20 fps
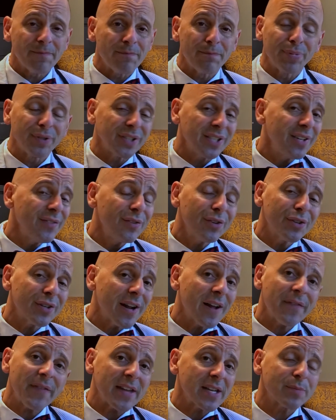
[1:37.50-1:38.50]
Believe it or
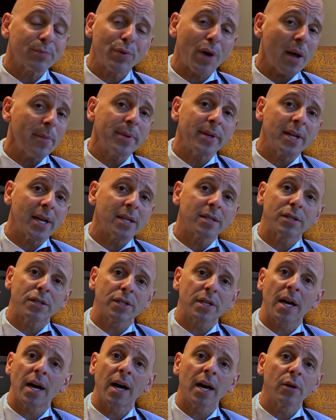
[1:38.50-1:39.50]
not, that's probably not
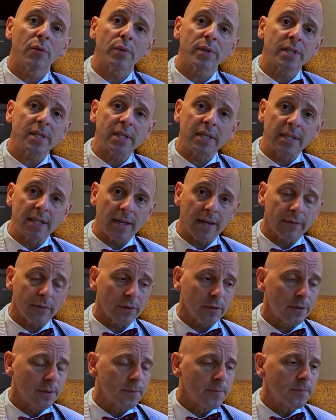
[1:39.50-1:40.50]
such a high-risk
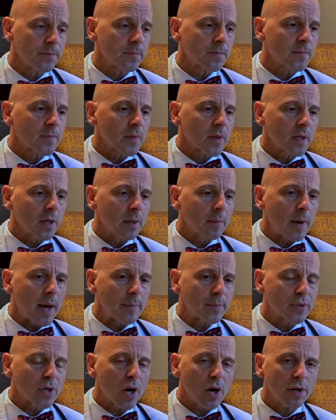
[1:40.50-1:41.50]
endeavor.
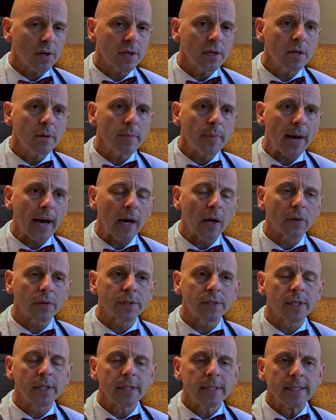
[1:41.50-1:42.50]
I'm talking
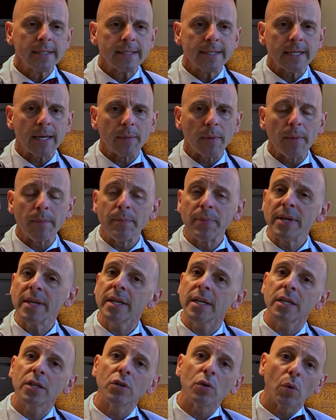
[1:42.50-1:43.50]
about
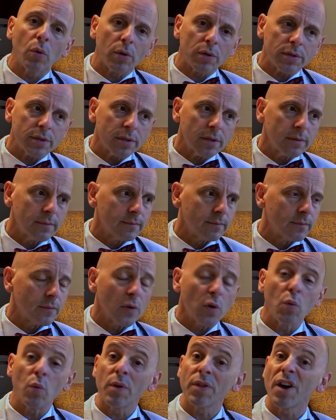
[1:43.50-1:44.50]
being indoors
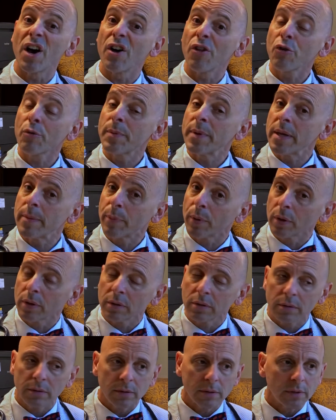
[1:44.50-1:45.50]
with other people
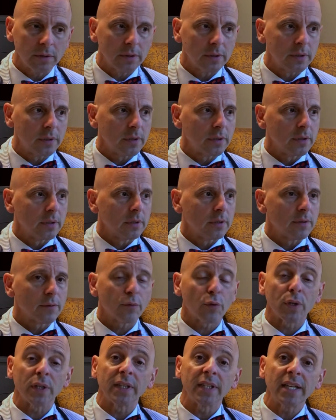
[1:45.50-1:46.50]

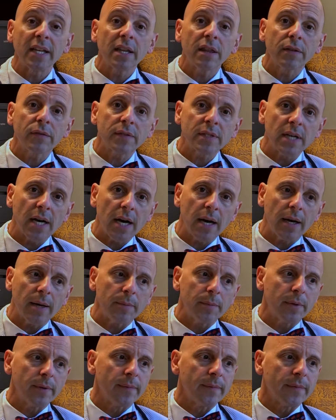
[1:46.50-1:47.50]
for a length of
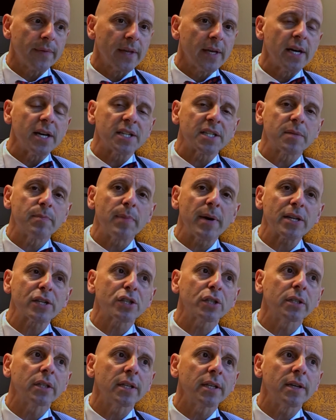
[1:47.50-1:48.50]
time,
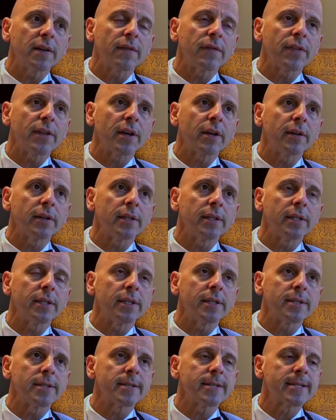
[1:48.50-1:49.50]
especially if there
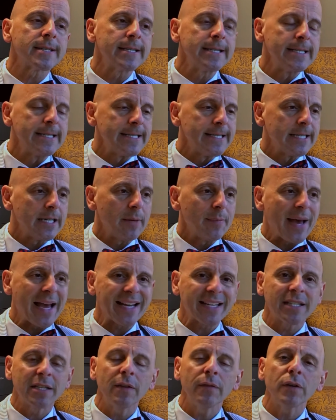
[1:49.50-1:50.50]
is
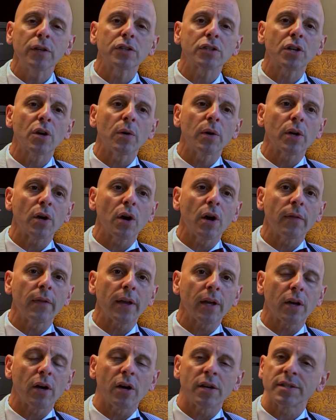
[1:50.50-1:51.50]
activities going on
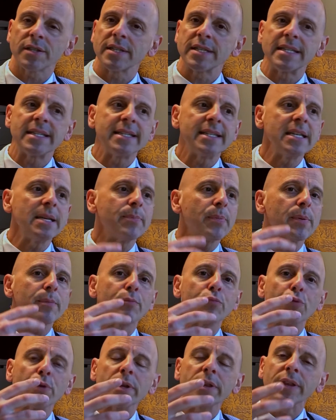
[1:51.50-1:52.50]
that causes deep
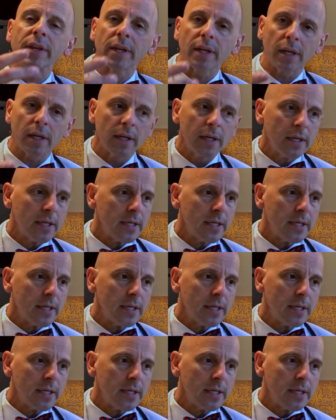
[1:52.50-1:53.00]
breathing,